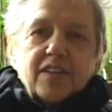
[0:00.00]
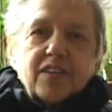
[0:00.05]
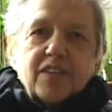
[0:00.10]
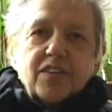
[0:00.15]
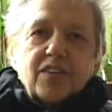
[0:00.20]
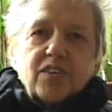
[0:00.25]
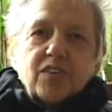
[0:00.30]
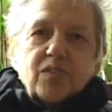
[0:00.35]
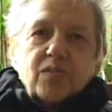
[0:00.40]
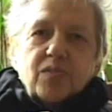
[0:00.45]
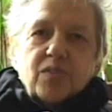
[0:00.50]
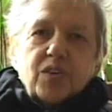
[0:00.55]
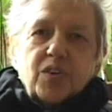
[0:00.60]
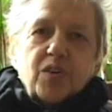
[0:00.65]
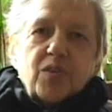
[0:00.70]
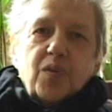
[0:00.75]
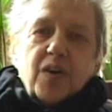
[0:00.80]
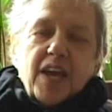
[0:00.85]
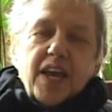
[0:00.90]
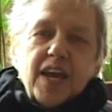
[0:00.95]

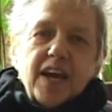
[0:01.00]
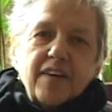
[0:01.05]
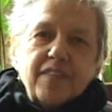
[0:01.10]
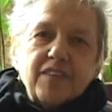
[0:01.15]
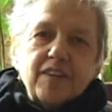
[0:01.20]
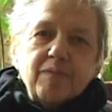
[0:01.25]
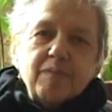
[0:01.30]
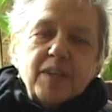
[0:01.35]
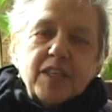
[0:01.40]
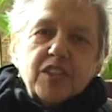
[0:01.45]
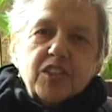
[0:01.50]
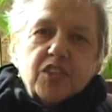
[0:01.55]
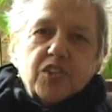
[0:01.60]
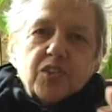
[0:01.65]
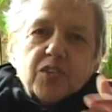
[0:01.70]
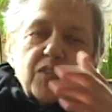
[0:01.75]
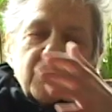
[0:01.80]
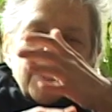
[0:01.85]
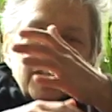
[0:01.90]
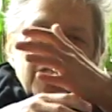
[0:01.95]
You have to make
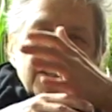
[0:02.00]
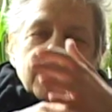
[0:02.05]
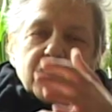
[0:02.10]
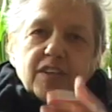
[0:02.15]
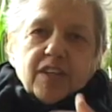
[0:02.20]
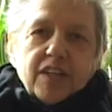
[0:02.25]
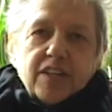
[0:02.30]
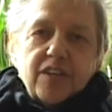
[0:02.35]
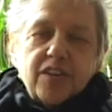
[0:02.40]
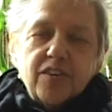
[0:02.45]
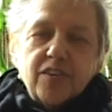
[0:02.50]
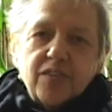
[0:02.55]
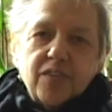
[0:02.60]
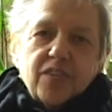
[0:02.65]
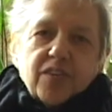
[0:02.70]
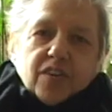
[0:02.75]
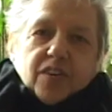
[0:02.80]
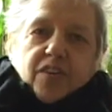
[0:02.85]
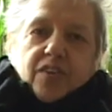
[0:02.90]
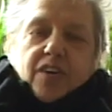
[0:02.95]
sure that
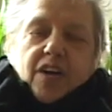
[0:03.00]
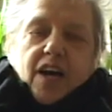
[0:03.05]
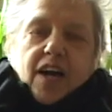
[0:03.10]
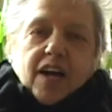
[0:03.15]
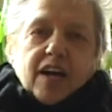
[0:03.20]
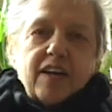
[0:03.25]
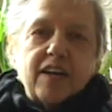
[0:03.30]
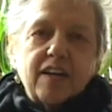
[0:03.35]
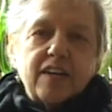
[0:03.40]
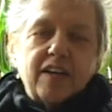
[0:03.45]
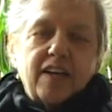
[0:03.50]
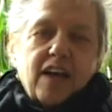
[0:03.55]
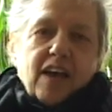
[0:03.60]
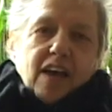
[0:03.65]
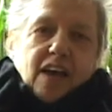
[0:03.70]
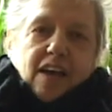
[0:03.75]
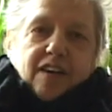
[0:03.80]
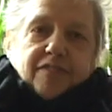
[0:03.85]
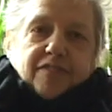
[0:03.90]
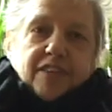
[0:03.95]
you're not
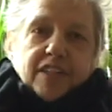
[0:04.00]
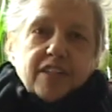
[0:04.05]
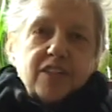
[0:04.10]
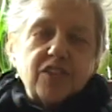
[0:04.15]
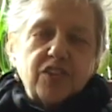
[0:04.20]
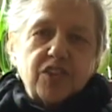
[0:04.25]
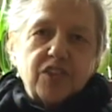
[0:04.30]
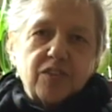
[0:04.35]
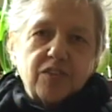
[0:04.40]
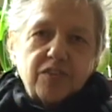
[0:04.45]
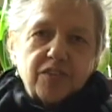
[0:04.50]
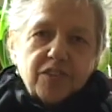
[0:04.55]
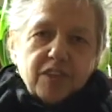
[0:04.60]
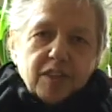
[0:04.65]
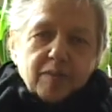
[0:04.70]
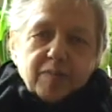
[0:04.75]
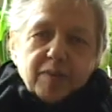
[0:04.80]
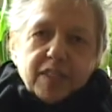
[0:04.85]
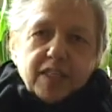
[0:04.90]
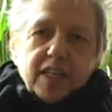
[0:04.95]
hefting your shoulders
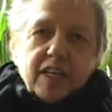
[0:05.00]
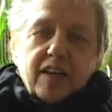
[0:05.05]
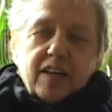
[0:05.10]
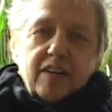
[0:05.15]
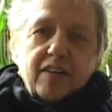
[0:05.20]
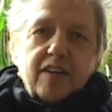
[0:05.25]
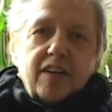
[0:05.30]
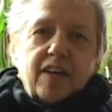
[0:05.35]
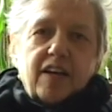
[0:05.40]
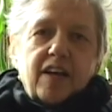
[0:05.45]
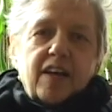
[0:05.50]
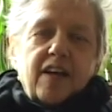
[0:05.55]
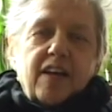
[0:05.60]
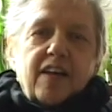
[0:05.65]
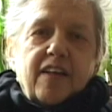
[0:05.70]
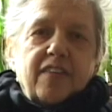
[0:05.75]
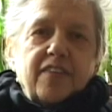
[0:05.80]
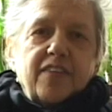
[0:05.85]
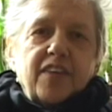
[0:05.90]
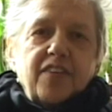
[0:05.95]
up and down,
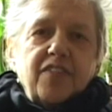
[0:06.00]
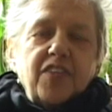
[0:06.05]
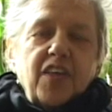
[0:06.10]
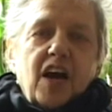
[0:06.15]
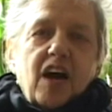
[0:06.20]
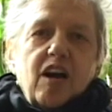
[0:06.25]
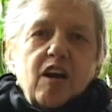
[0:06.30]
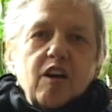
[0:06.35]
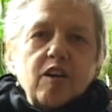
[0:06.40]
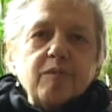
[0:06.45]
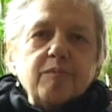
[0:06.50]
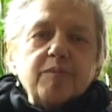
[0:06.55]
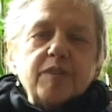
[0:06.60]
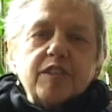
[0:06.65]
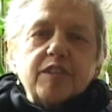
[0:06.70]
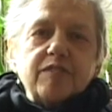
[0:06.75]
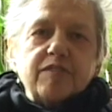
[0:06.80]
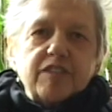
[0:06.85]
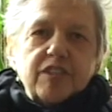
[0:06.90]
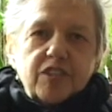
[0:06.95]
that the arms
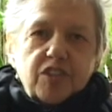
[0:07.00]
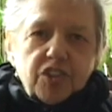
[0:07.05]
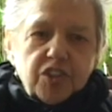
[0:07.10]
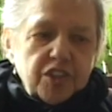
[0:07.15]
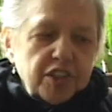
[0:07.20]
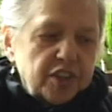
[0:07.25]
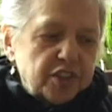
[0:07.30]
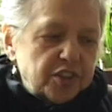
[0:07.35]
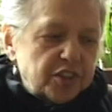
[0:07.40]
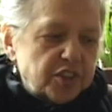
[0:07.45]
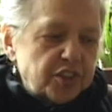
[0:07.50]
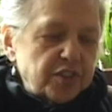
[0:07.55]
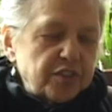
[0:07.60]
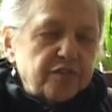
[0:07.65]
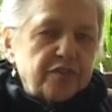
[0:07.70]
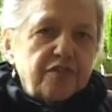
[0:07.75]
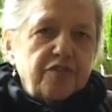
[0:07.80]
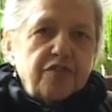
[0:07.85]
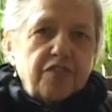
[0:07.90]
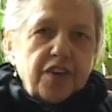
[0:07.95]
of the chair should
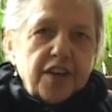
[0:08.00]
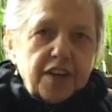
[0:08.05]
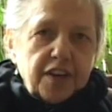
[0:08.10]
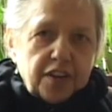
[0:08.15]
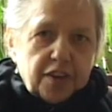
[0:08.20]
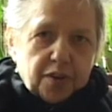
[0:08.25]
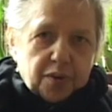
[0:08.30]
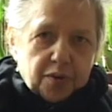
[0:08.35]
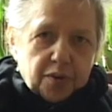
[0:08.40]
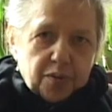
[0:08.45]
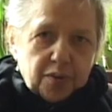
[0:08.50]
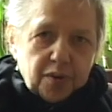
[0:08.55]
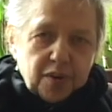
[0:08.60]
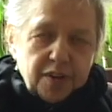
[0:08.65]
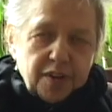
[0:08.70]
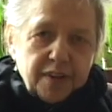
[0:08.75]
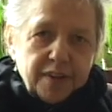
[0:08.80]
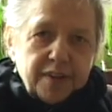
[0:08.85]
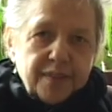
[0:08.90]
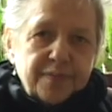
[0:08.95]
fit you
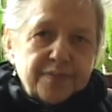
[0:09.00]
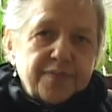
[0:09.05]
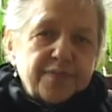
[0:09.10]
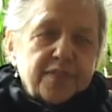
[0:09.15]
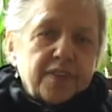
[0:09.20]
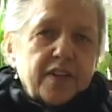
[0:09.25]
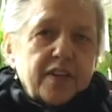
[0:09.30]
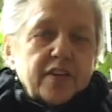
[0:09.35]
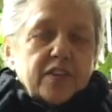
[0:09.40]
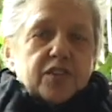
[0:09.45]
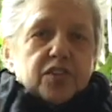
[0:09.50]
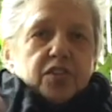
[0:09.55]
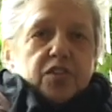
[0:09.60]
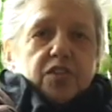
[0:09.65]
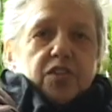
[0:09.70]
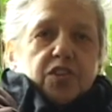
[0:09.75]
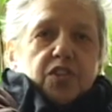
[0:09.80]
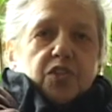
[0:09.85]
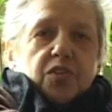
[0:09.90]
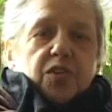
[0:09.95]
so
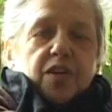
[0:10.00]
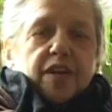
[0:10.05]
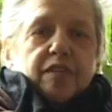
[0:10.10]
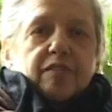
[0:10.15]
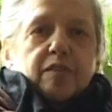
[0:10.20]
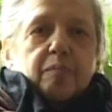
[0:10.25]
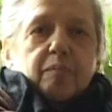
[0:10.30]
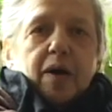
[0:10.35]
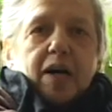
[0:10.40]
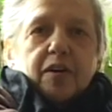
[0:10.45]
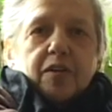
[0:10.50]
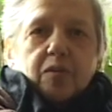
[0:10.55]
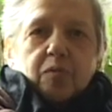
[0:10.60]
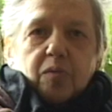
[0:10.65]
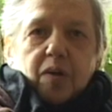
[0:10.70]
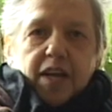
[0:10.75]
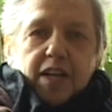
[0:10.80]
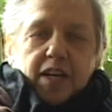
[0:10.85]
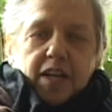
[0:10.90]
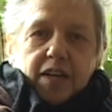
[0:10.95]
that you have about a
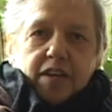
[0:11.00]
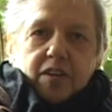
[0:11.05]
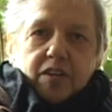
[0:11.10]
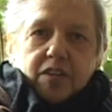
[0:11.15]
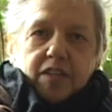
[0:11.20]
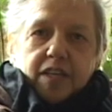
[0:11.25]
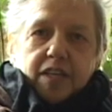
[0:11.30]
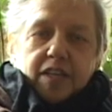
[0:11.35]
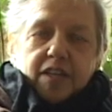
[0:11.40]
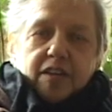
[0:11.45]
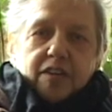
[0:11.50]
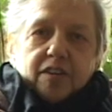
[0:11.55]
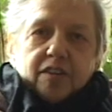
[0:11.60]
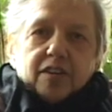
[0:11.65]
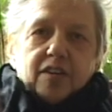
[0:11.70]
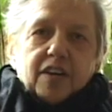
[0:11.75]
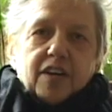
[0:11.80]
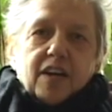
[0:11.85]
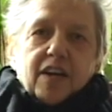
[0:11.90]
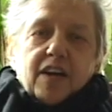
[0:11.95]
right angle
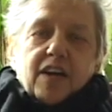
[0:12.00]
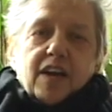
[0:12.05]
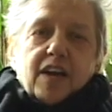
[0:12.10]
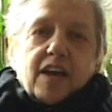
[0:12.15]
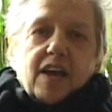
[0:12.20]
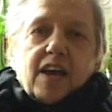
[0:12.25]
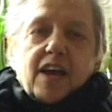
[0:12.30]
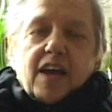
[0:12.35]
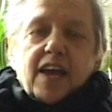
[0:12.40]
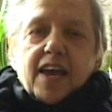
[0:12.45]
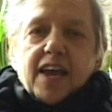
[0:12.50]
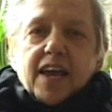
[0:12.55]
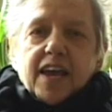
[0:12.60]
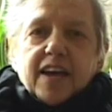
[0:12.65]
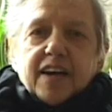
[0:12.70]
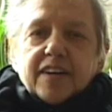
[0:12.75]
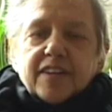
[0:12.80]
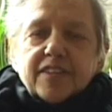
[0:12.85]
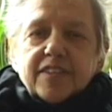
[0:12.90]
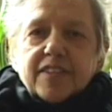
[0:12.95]
here
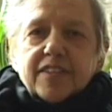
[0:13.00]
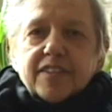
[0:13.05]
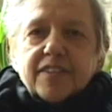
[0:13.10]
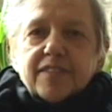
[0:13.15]
and